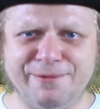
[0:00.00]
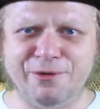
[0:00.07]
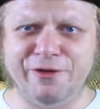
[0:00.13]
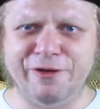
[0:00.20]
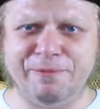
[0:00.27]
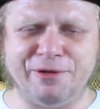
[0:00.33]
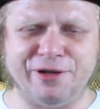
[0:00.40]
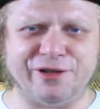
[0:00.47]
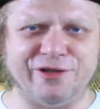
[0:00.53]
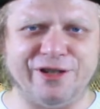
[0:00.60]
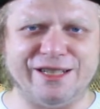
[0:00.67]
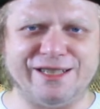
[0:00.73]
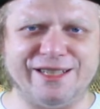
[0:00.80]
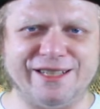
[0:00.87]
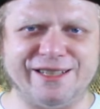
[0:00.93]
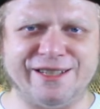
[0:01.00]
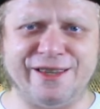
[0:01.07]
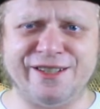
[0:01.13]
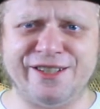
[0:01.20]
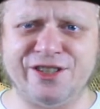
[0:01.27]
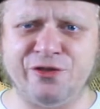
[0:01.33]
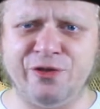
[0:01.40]
the movie progresses,
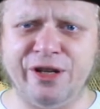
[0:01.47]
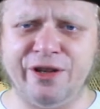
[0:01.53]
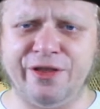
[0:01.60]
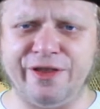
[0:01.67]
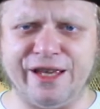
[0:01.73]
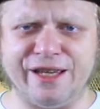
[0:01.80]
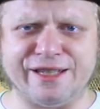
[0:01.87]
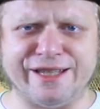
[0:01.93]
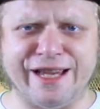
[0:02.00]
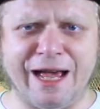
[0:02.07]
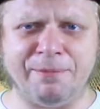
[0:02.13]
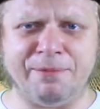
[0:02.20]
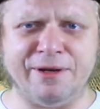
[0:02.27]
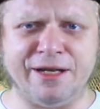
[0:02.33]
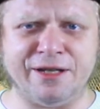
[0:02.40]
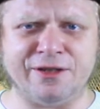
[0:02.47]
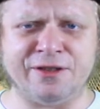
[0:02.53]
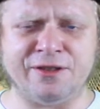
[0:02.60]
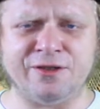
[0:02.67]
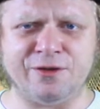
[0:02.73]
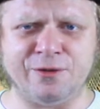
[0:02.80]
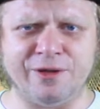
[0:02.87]
the surreal things
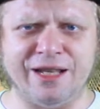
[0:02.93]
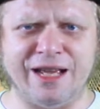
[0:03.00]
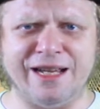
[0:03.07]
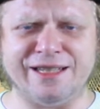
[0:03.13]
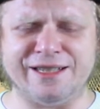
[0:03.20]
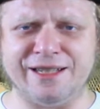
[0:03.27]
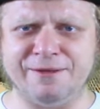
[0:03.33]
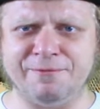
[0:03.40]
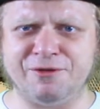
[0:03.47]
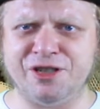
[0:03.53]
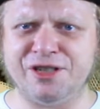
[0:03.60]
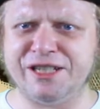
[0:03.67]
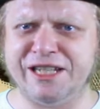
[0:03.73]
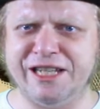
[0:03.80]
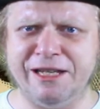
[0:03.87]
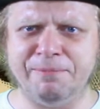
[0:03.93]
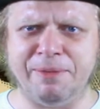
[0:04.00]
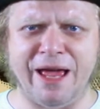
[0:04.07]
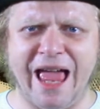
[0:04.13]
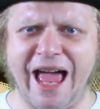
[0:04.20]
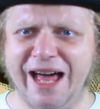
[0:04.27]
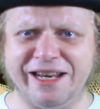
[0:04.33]
happening to Eliza just keep
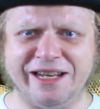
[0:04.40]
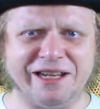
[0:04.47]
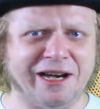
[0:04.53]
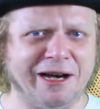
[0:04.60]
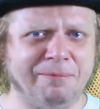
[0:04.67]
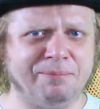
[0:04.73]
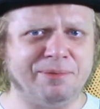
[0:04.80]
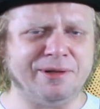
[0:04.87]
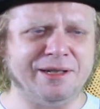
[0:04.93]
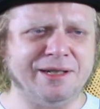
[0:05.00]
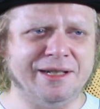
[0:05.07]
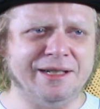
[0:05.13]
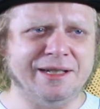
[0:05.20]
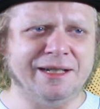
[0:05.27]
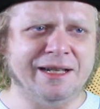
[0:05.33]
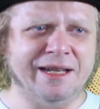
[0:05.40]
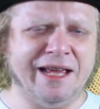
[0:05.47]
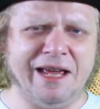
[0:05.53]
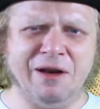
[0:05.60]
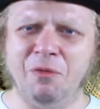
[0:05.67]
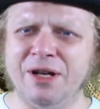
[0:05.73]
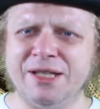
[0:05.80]
adding up.
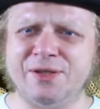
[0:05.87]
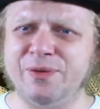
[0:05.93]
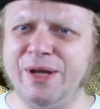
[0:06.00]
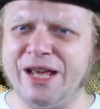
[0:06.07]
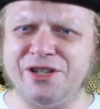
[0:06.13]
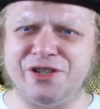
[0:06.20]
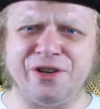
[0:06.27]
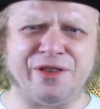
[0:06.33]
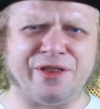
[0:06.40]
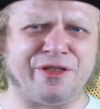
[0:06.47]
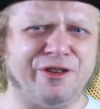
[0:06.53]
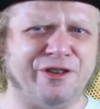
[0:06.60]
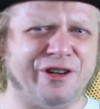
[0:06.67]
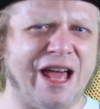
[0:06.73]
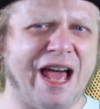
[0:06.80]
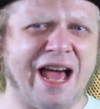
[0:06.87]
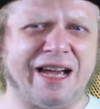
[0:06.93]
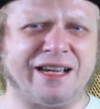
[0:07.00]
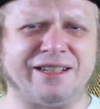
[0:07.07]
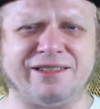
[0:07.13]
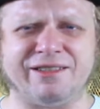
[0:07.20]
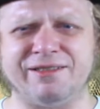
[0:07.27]
And once we enter the third
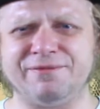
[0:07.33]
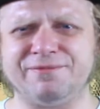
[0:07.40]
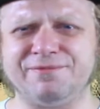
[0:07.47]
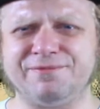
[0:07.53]
act,